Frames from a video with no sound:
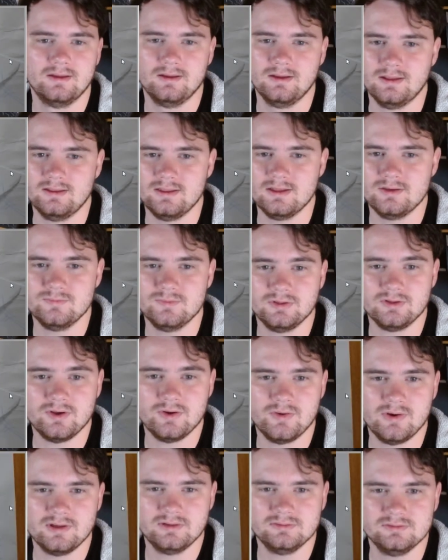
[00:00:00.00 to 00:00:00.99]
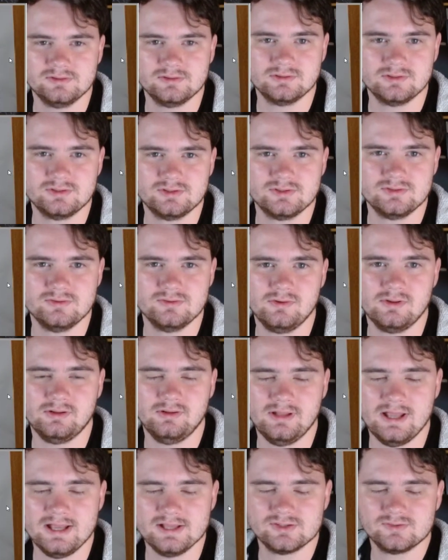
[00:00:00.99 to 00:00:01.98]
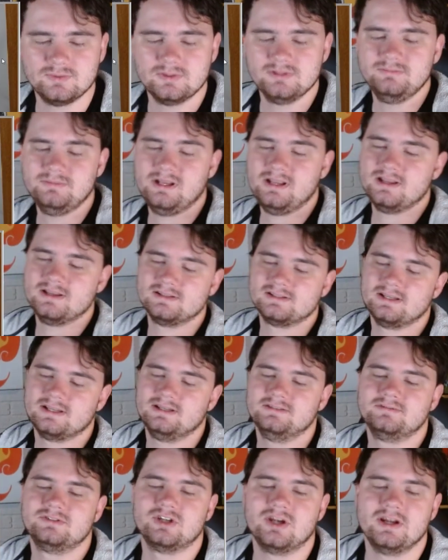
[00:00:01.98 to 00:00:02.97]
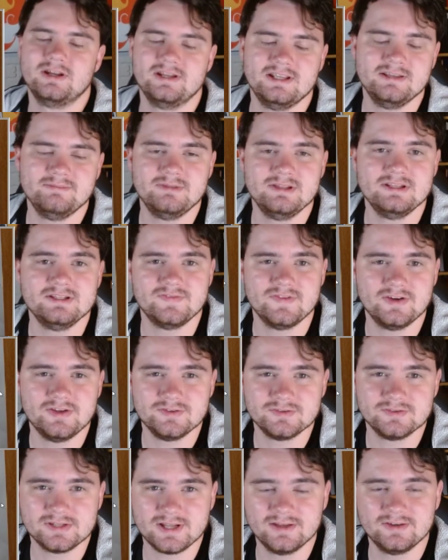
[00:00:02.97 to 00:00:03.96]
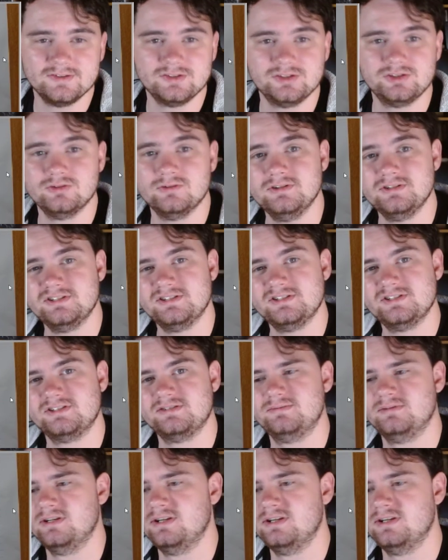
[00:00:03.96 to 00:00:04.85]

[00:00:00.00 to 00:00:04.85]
And then we'll go on to the last one, because I try to keep these videos kind of short,